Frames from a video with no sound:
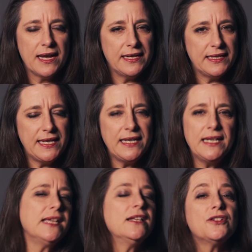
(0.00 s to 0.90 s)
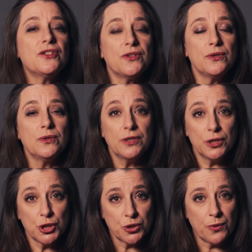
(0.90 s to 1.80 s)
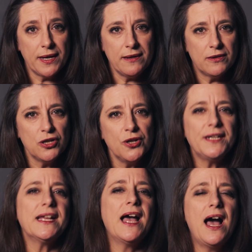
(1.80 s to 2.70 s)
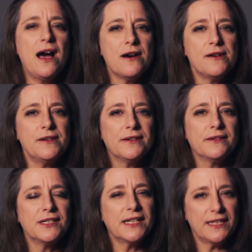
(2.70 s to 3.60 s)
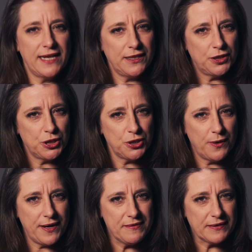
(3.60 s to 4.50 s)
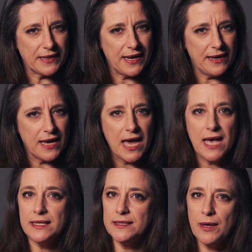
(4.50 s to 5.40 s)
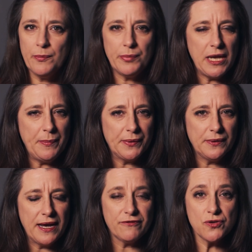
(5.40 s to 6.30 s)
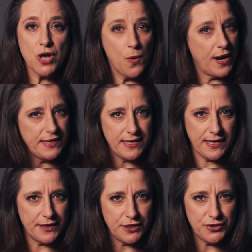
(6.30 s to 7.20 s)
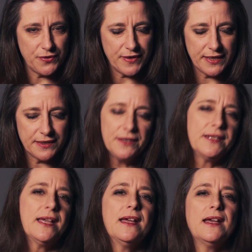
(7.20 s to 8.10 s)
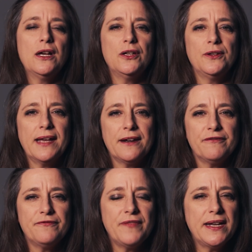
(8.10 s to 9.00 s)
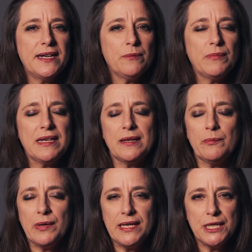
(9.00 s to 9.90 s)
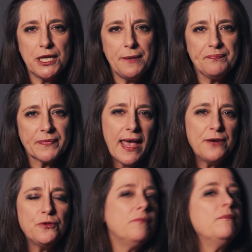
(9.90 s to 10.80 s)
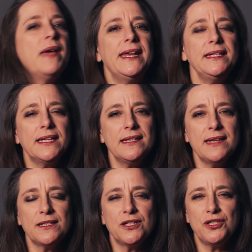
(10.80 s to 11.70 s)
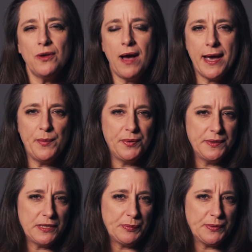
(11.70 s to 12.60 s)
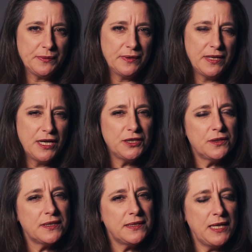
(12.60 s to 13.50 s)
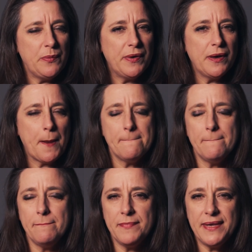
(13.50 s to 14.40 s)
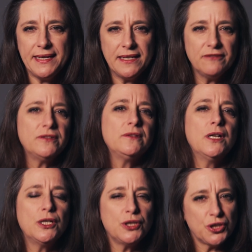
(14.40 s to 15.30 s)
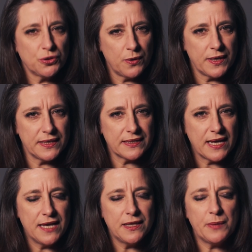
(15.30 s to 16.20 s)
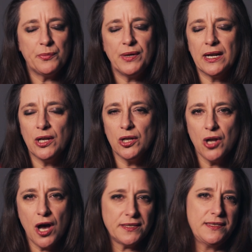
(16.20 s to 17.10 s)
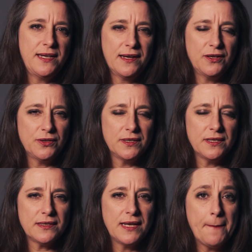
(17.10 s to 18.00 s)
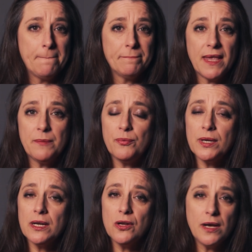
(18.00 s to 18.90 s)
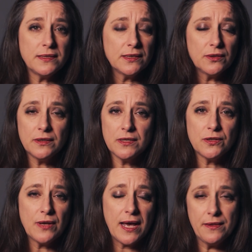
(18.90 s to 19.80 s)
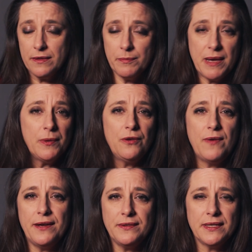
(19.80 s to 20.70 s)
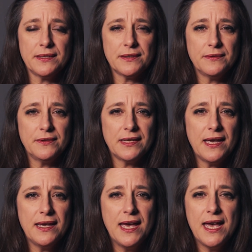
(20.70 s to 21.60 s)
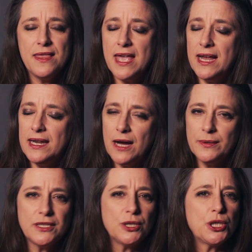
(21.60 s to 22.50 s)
leaning into the joy, learning how to connect to joy, okay? Some people have no idea how to do that, okay? Learning how to fun and be in pleasure and remain connected to higher principle, to deeper, meaningful joys that bring lasting goodness and bring lasting goodness to the people around us, okay? They allow us to